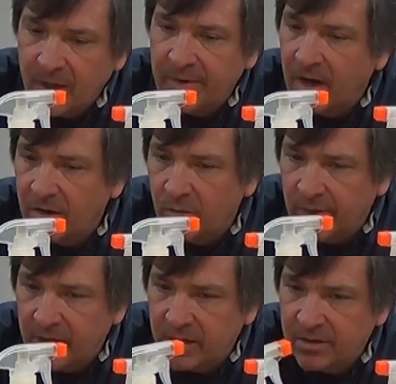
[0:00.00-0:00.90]
I mean, I don't
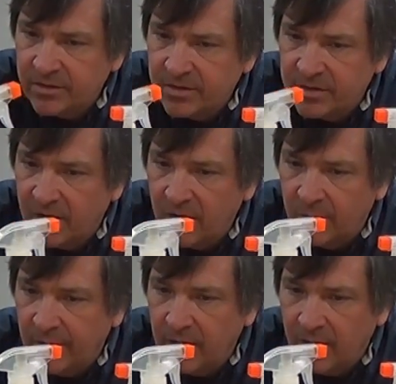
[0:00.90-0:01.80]
buy it because it's a
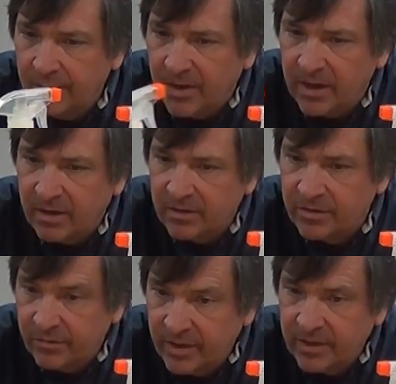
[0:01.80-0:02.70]
$1 bottle. I buy it because
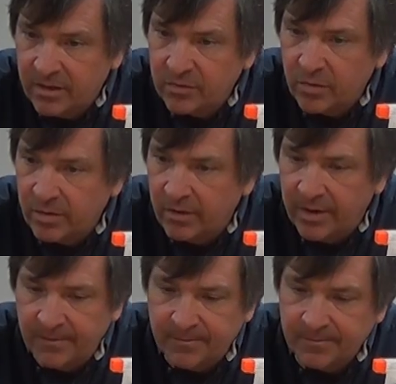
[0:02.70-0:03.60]
it really does work great.